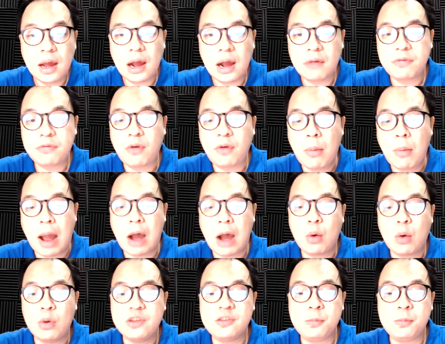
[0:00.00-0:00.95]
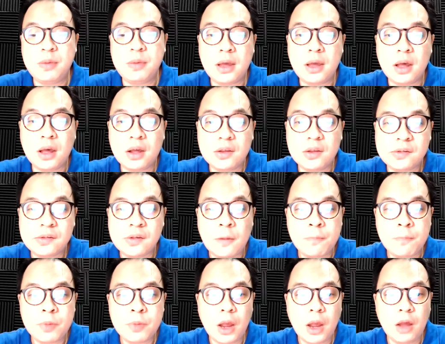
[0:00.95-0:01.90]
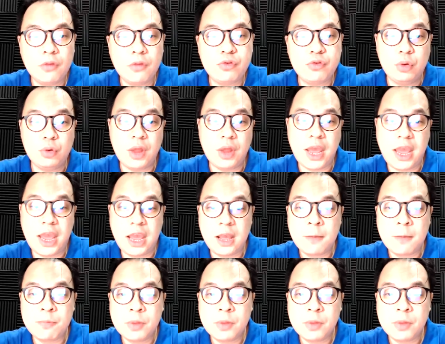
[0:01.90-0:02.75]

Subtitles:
from our speakers today.